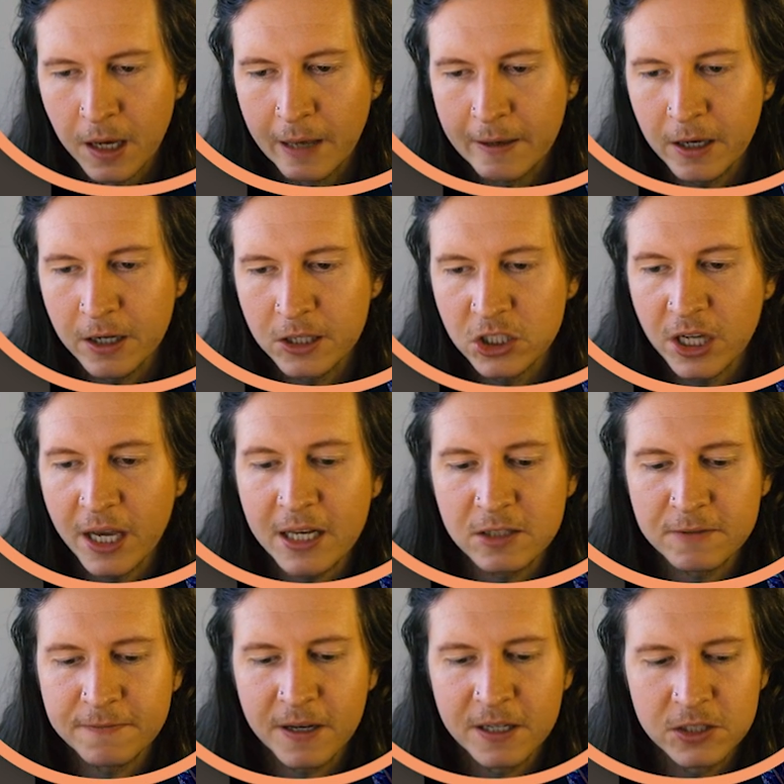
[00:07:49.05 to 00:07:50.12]
I'm going to change
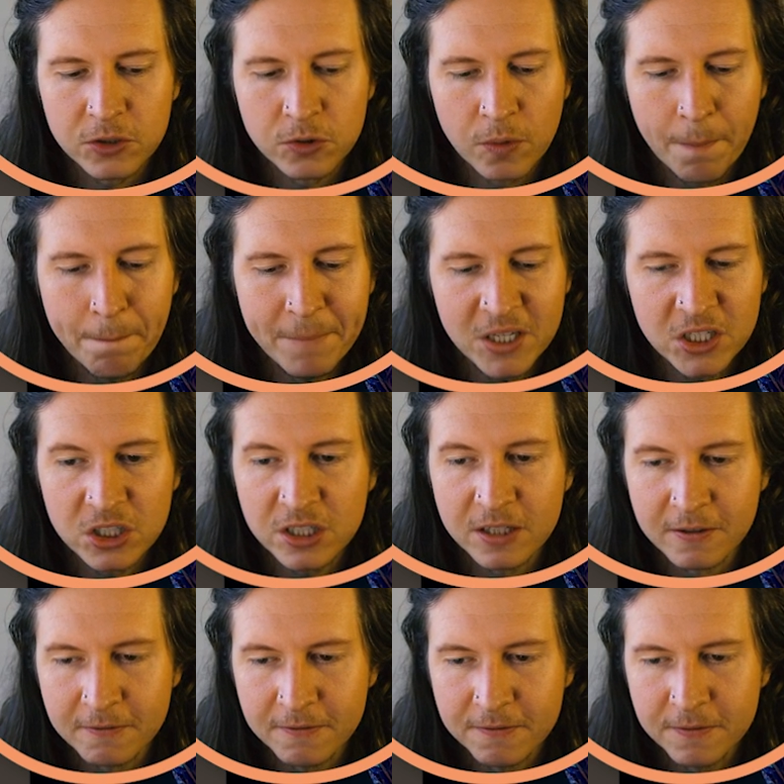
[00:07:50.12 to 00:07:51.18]
fun to
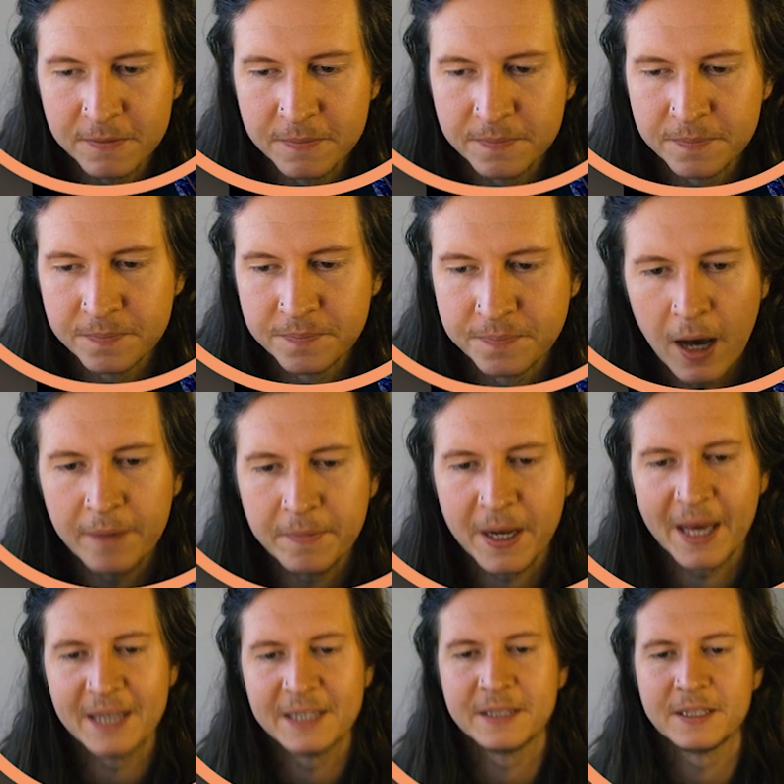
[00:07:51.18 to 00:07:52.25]
mischief I'm going to add